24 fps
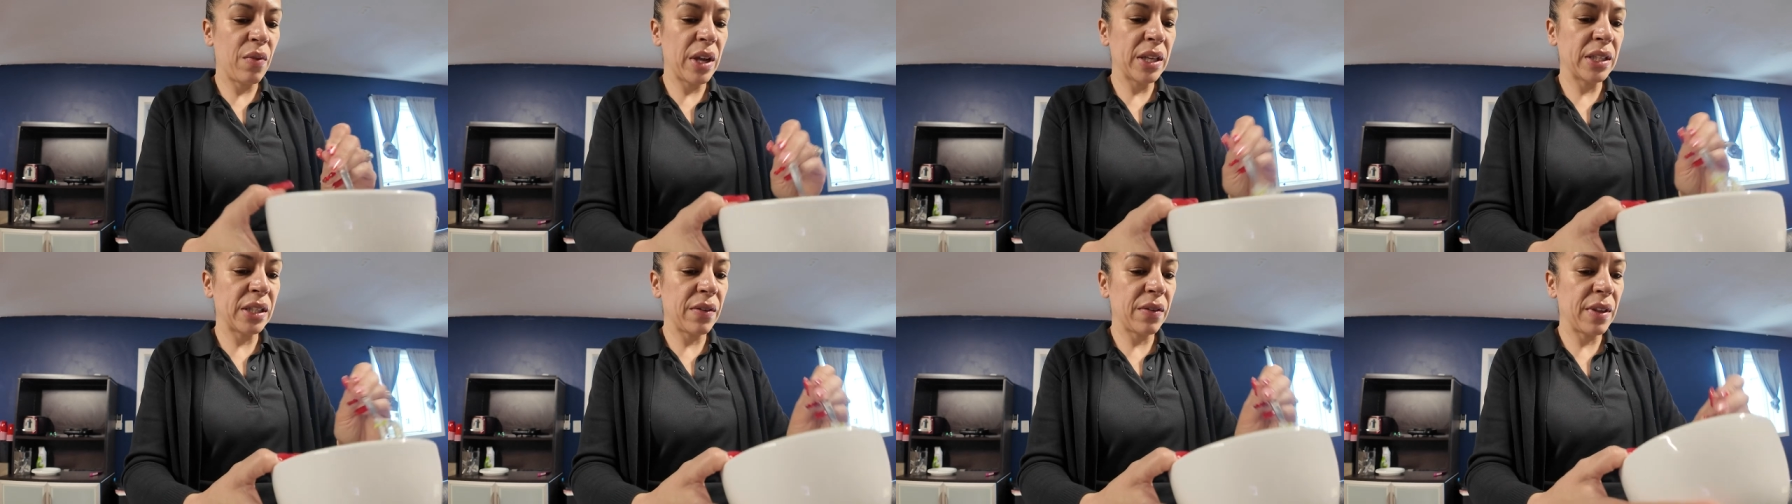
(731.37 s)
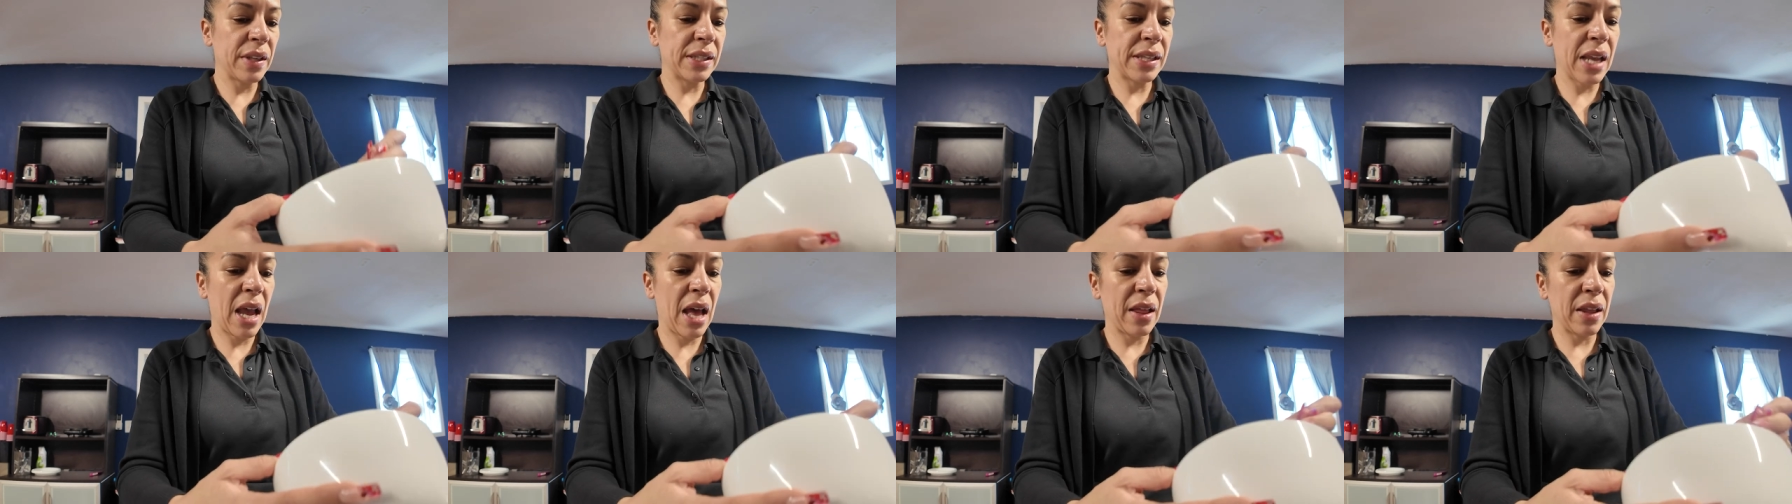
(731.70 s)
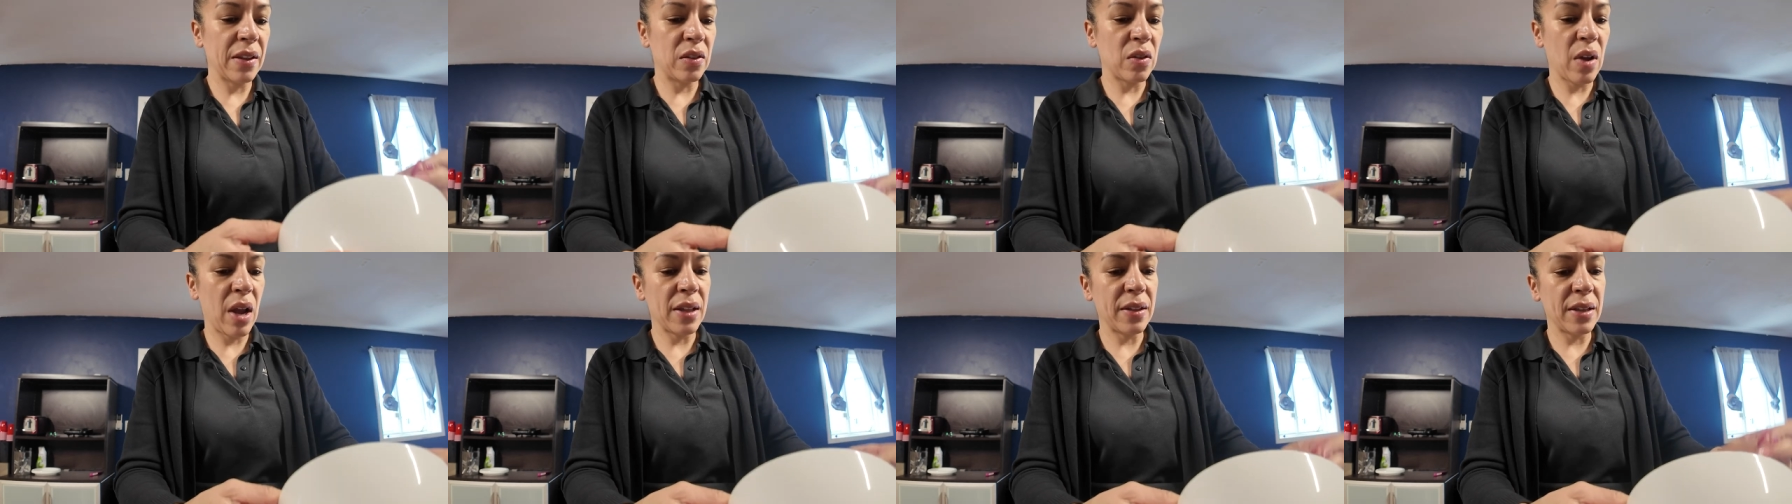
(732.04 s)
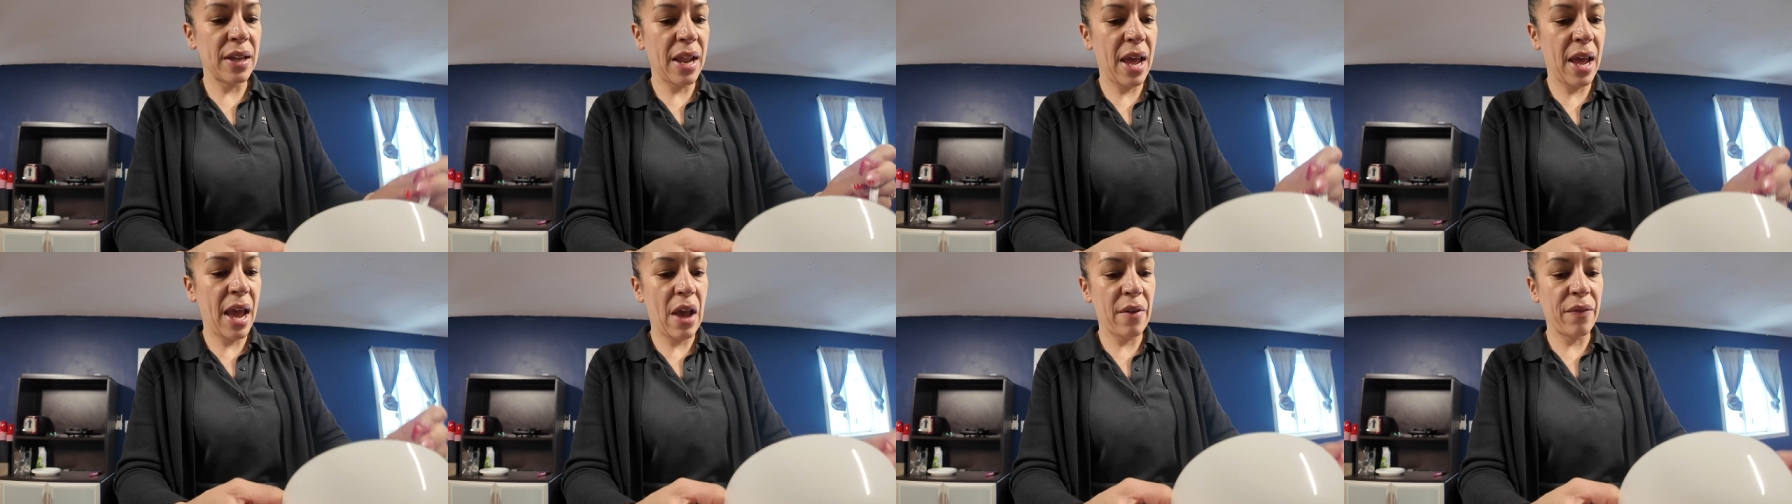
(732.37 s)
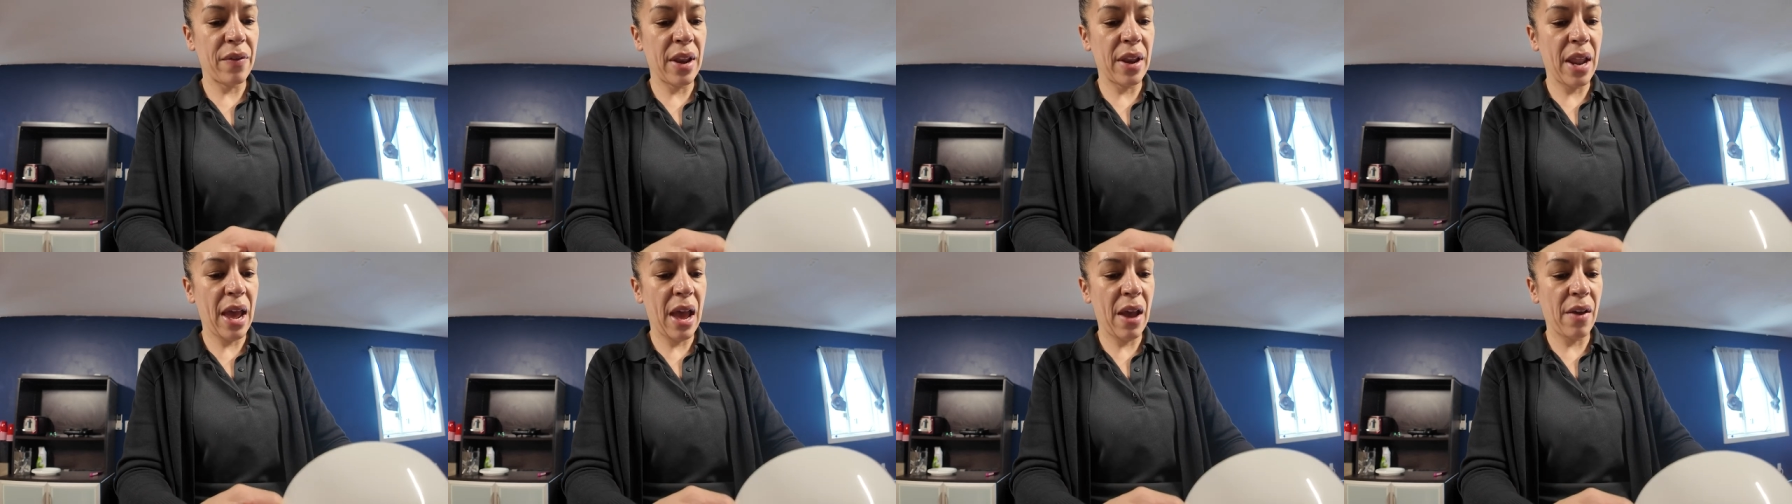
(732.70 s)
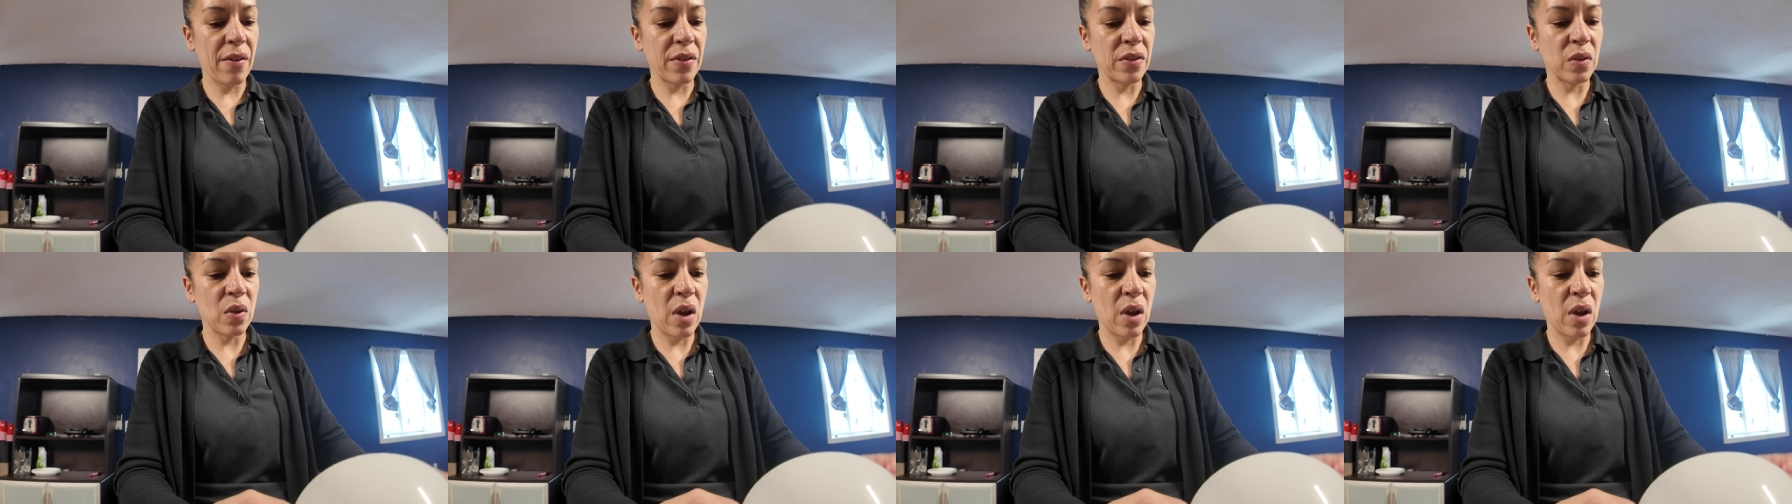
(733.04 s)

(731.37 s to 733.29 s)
rest of the salad. So I did half and half.